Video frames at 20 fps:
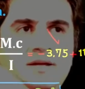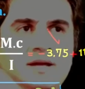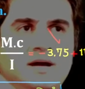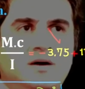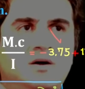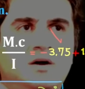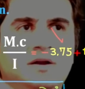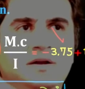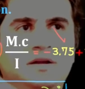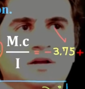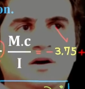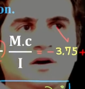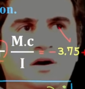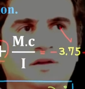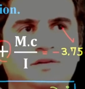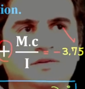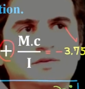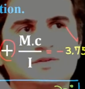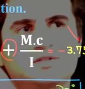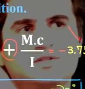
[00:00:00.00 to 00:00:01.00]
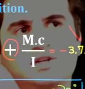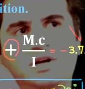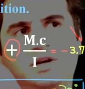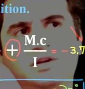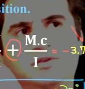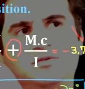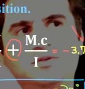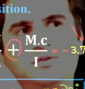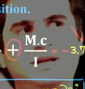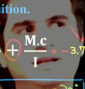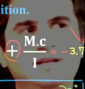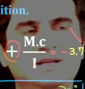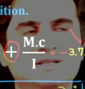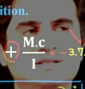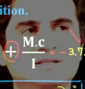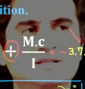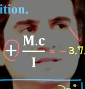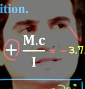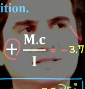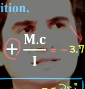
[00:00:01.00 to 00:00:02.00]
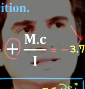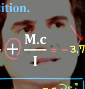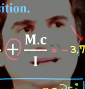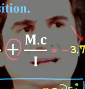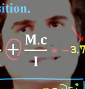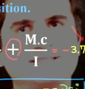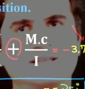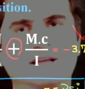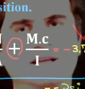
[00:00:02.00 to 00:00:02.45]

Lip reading: on the other side. You can easily see that's a